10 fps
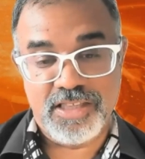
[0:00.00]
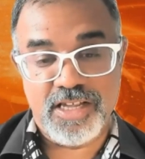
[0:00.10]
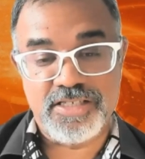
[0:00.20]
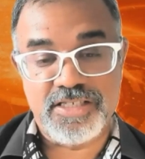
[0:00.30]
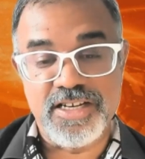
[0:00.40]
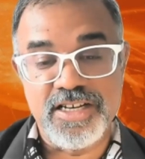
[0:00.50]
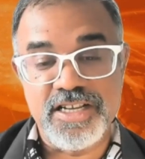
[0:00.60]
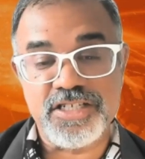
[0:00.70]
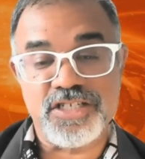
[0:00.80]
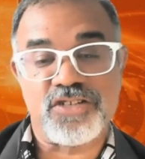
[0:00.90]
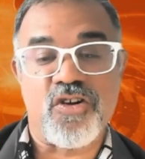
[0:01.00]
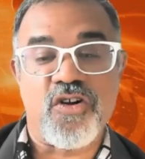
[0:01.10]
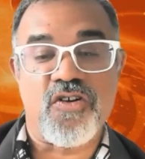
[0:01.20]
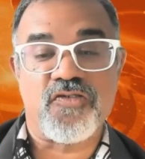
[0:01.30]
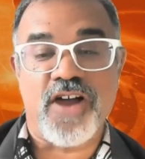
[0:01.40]
There is a list
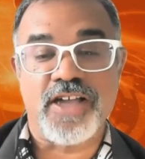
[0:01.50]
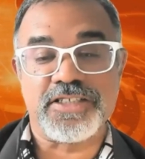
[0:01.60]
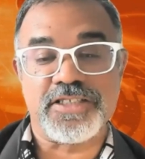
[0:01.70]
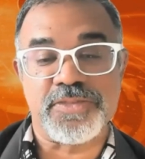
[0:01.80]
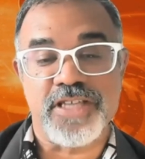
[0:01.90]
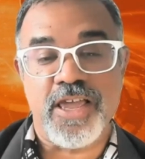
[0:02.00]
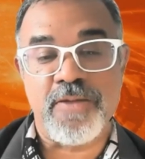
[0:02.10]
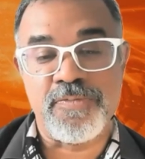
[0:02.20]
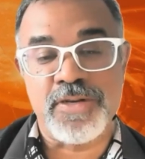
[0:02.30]
of items there.